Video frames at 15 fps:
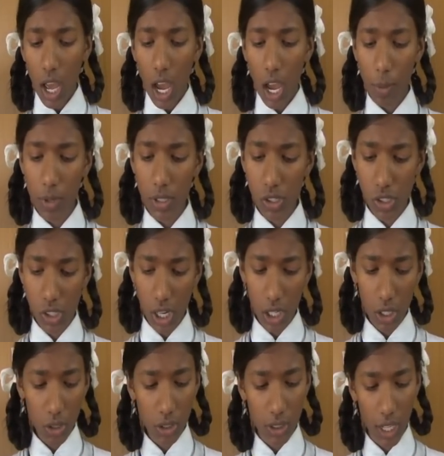I must tell
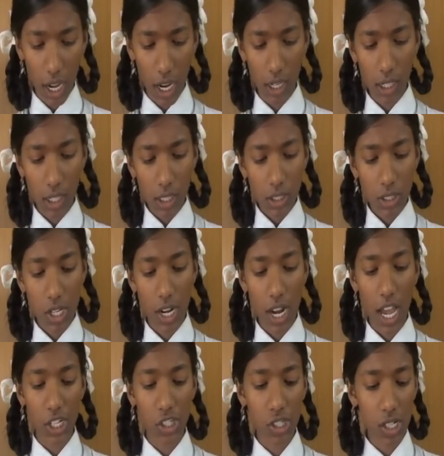you that the
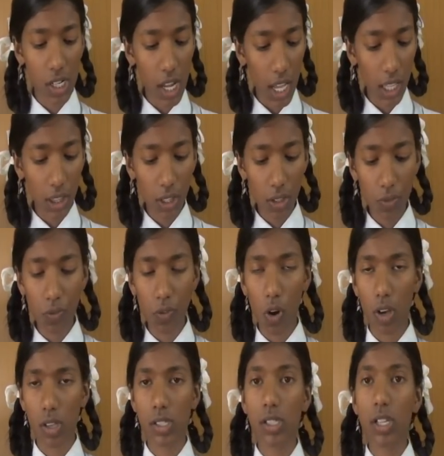national anthem
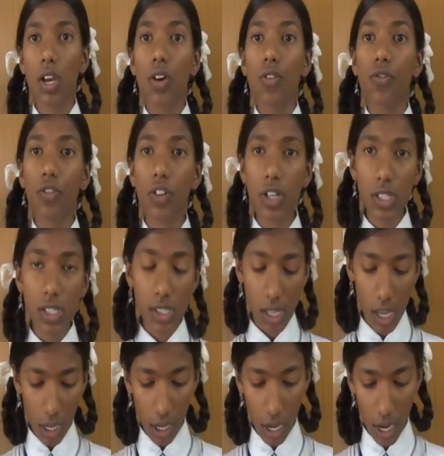was first
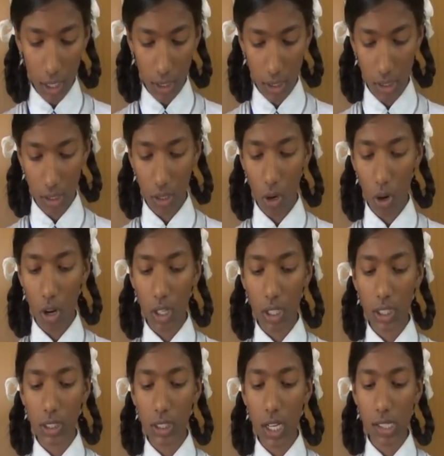sung at the
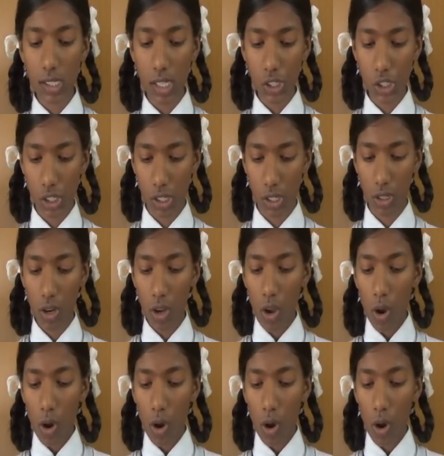Kolkata session